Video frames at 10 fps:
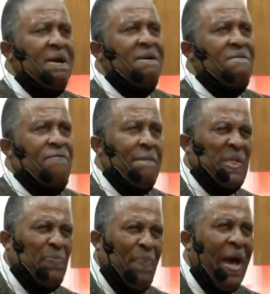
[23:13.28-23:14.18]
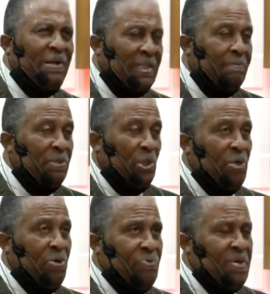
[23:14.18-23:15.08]
for my spouse and my
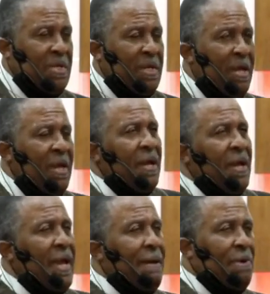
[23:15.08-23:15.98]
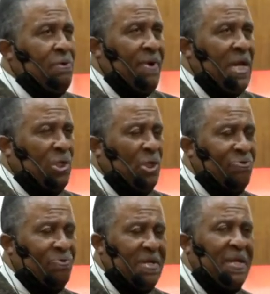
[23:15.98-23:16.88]
children and my
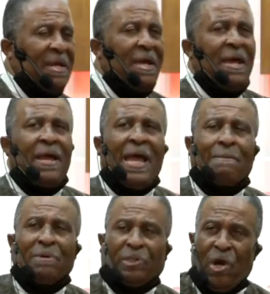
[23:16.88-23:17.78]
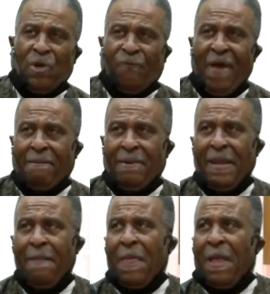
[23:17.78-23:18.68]
grandchildren and my church family
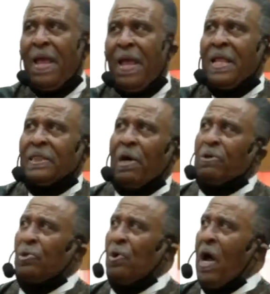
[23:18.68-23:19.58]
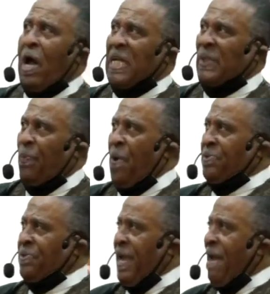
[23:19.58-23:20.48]
and those who are
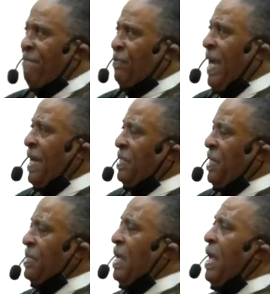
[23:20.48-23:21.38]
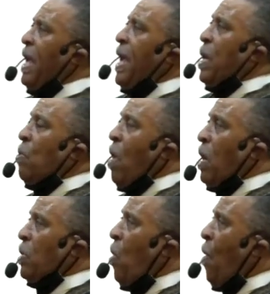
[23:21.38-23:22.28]
experiencing health challenges and who are
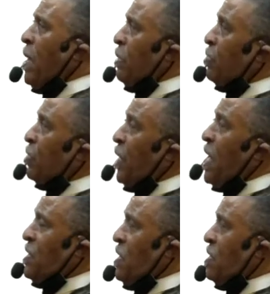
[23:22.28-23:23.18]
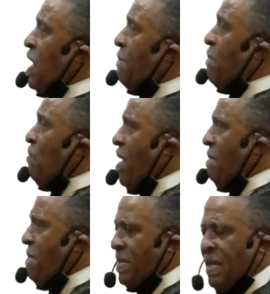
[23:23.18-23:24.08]
going through seasons of
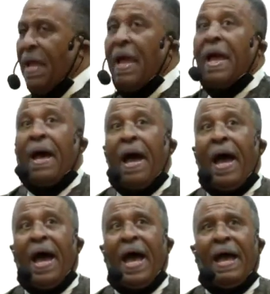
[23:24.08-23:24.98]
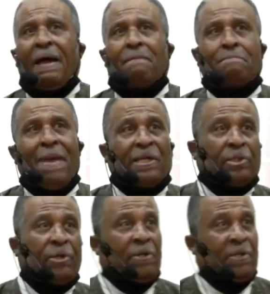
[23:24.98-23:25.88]
bereavement. I make
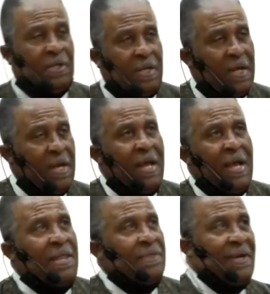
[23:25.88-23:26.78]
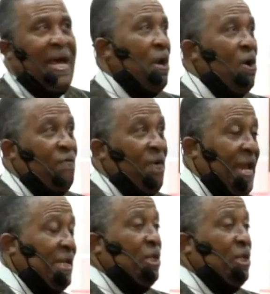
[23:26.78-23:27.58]
certain that I don't forget to